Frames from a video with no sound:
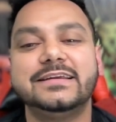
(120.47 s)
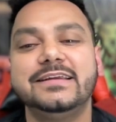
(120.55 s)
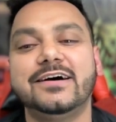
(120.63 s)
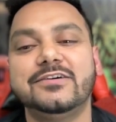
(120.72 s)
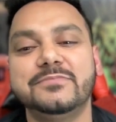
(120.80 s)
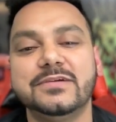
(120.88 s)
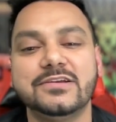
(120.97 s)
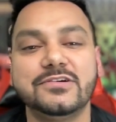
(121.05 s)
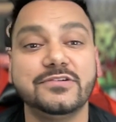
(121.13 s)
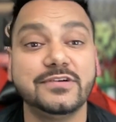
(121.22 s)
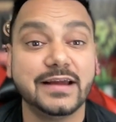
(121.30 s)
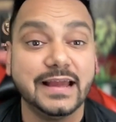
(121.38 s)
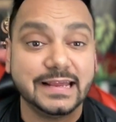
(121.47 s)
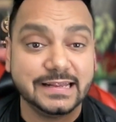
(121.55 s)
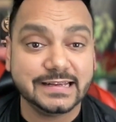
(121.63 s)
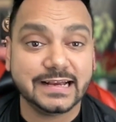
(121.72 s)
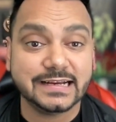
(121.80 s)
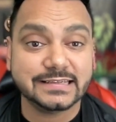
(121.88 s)
down below
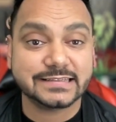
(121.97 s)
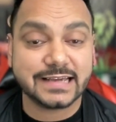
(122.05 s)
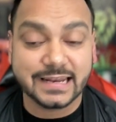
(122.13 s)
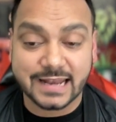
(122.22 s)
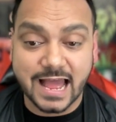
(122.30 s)
yes, and